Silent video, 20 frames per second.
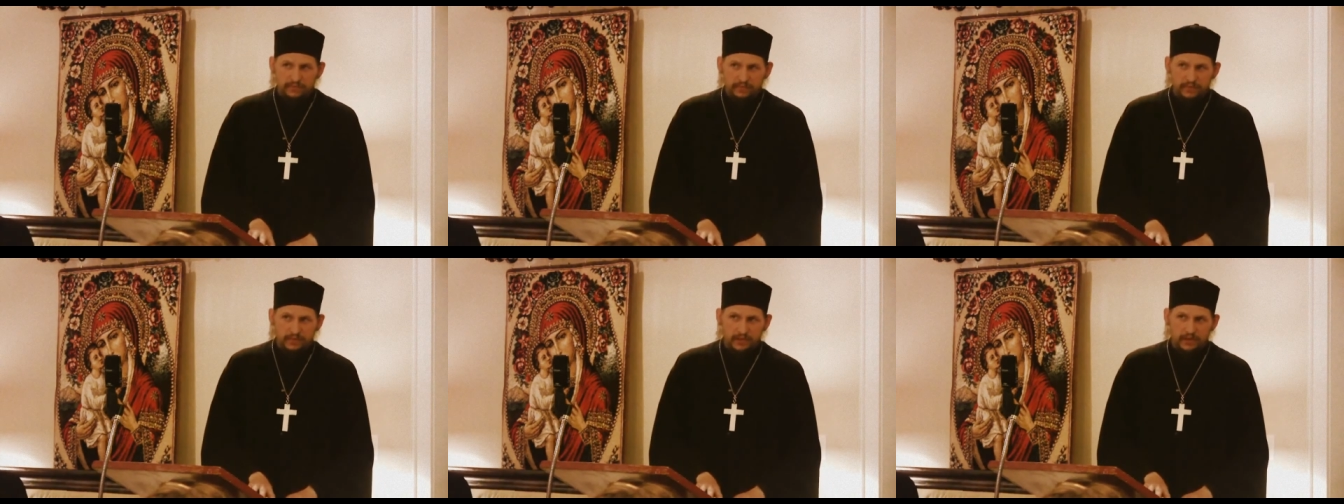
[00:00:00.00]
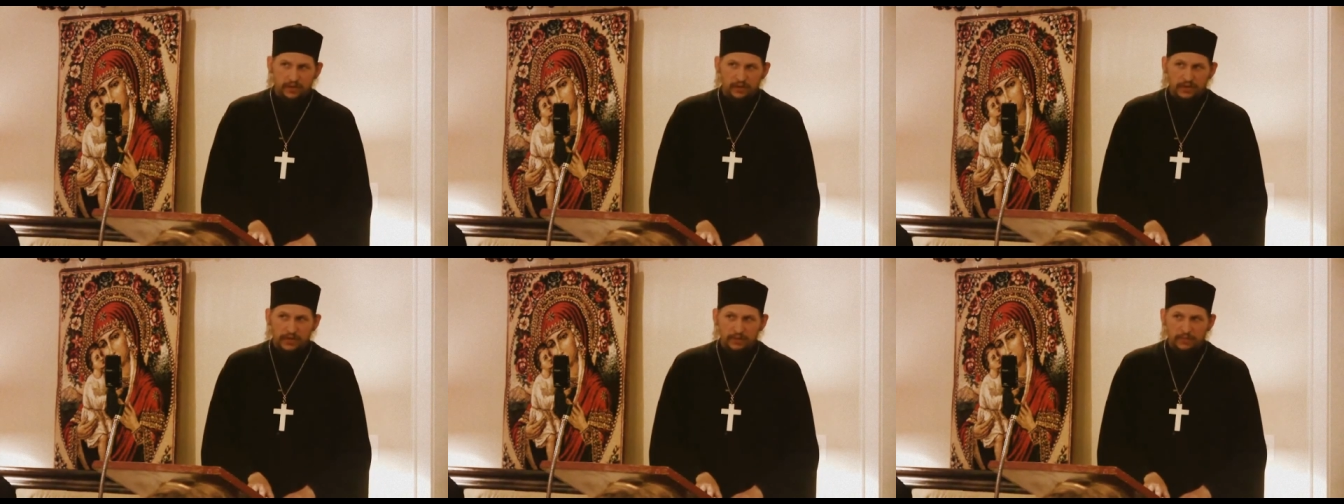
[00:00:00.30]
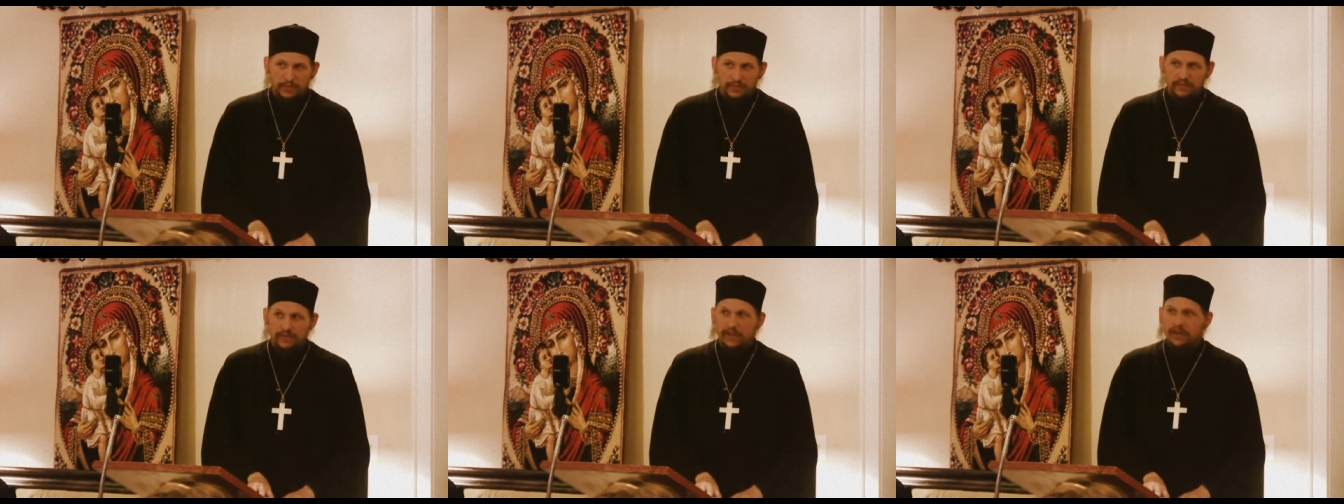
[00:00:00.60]
you know,
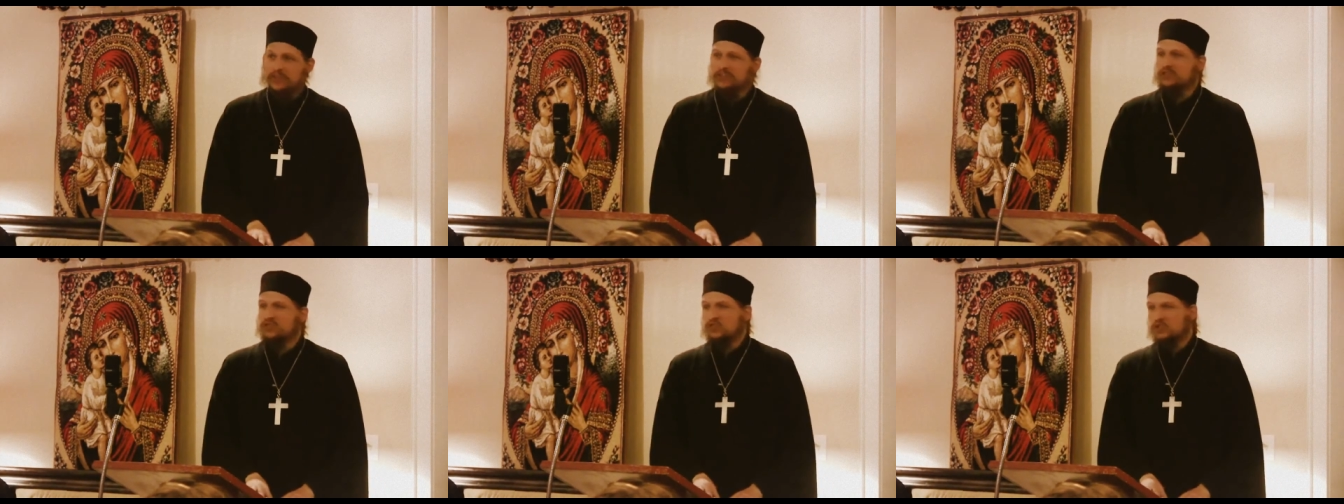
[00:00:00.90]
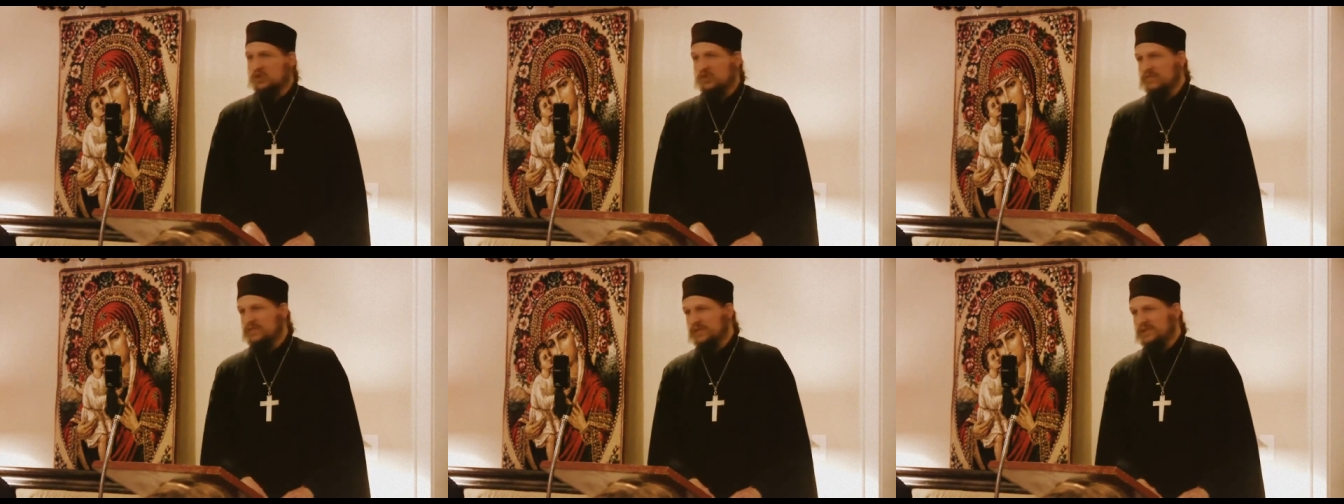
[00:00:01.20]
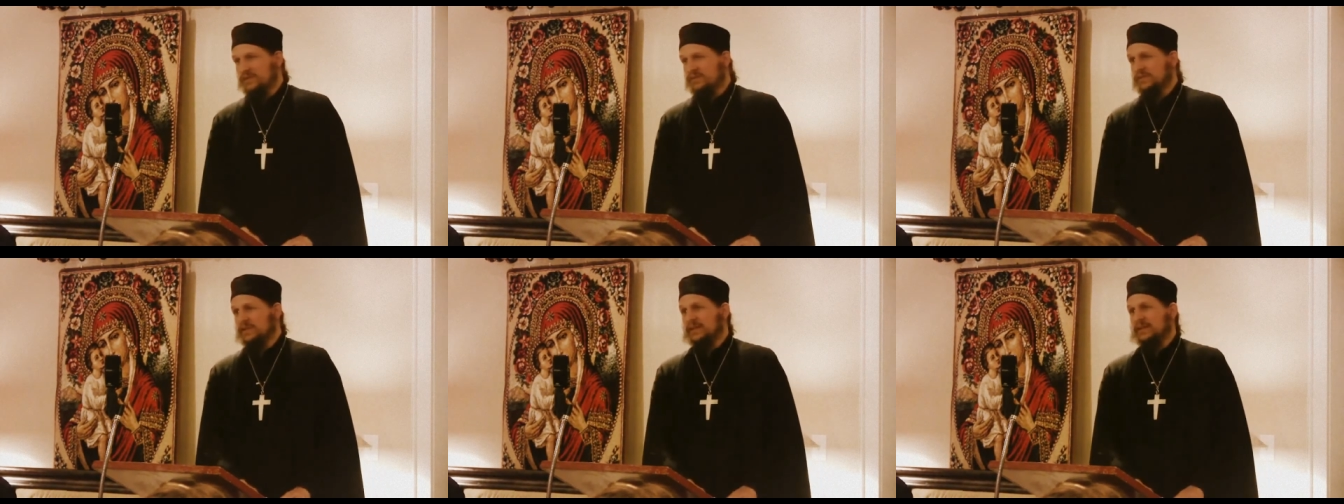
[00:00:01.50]
they've been very
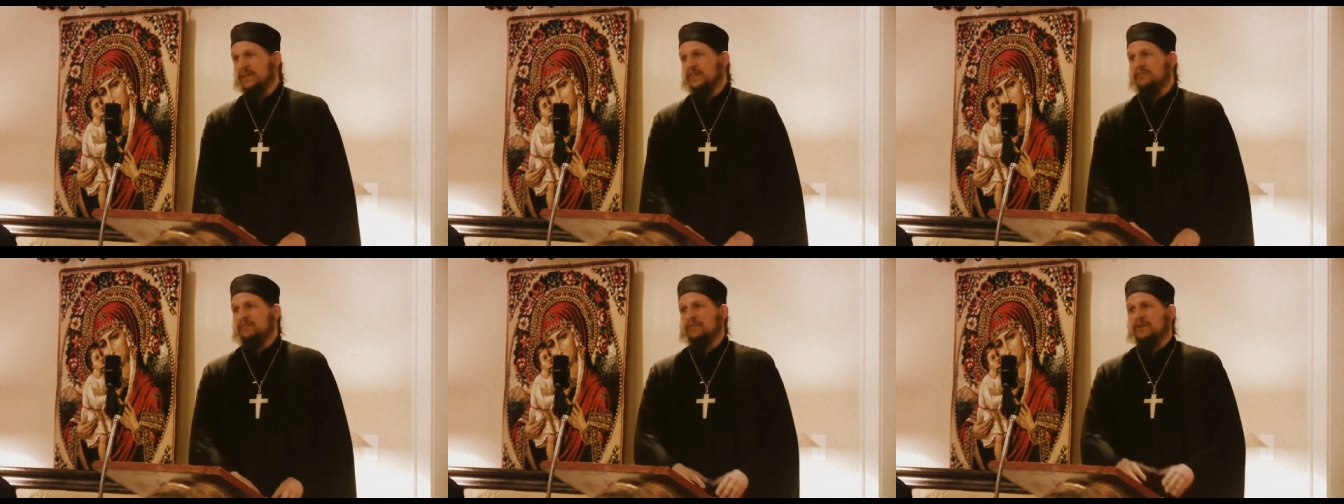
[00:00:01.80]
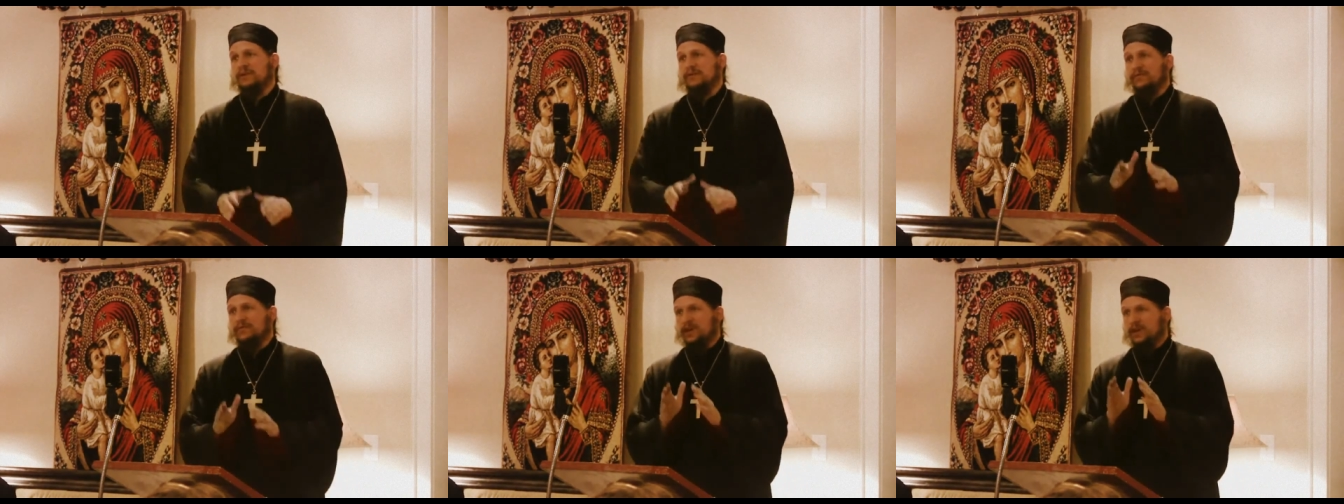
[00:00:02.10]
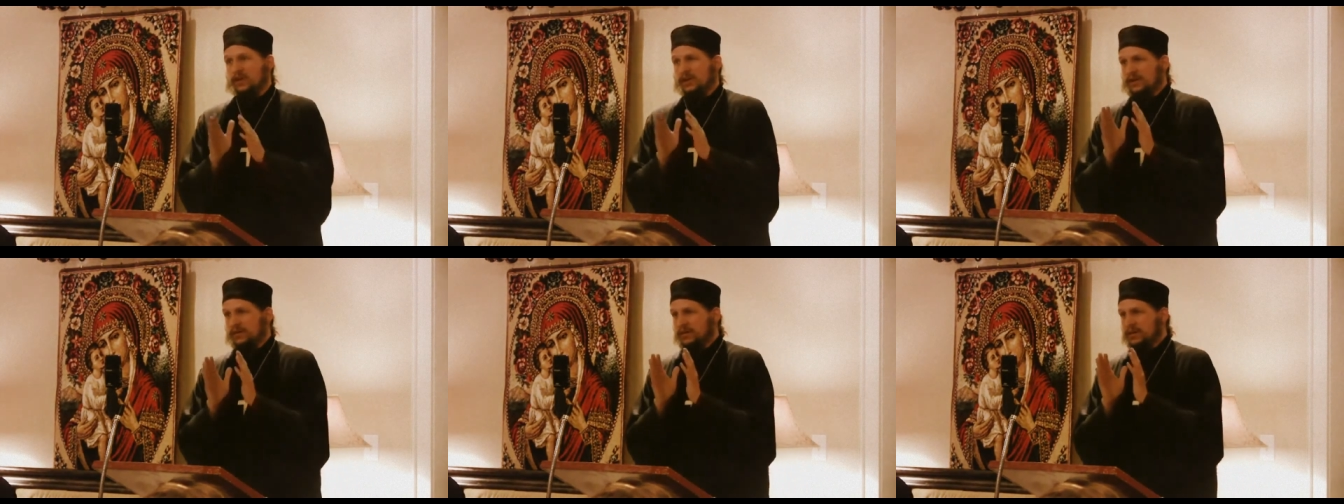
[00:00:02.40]
conservative, and they've been
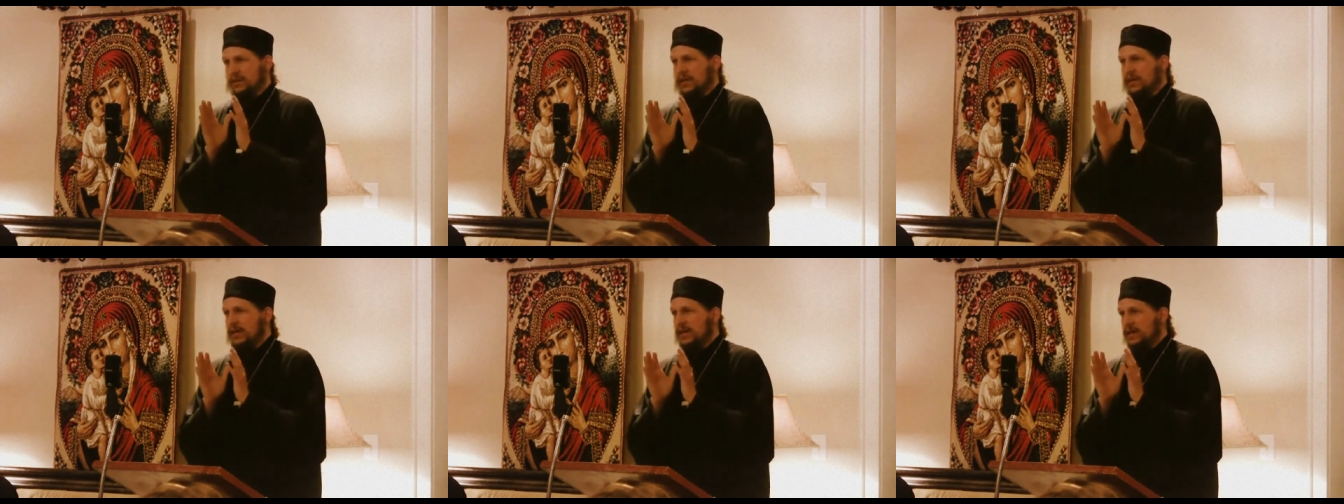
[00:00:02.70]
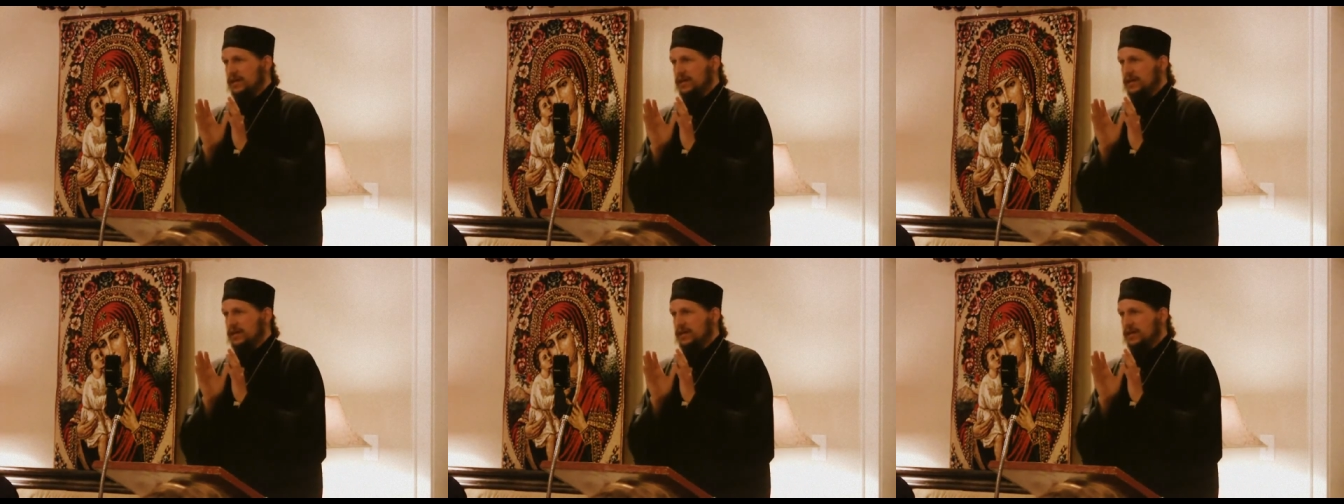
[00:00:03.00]
very,